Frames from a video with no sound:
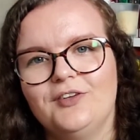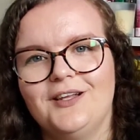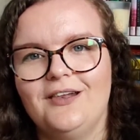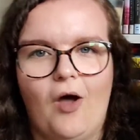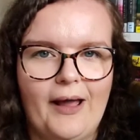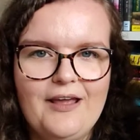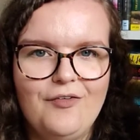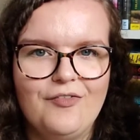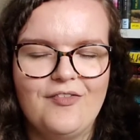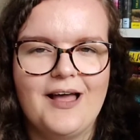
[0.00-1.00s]

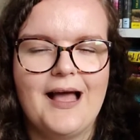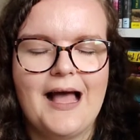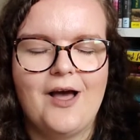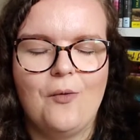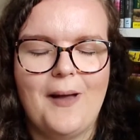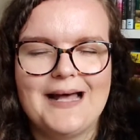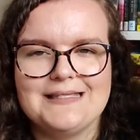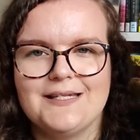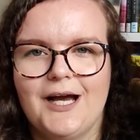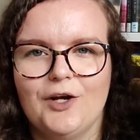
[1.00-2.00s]
life as
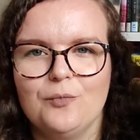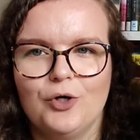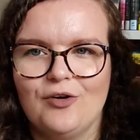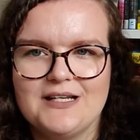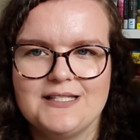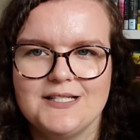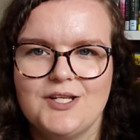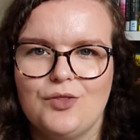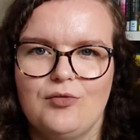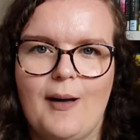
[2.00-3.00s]
it kind of progresses
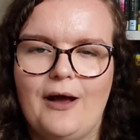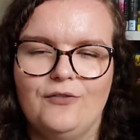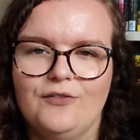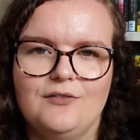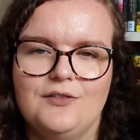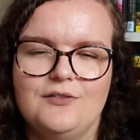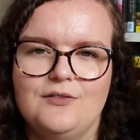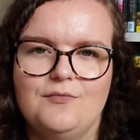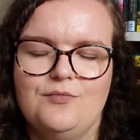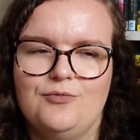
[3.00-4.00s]
throughout
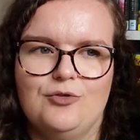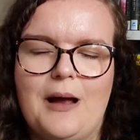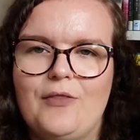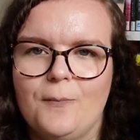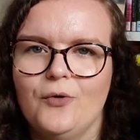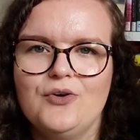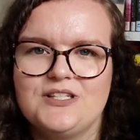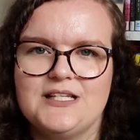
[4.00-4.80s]
the books.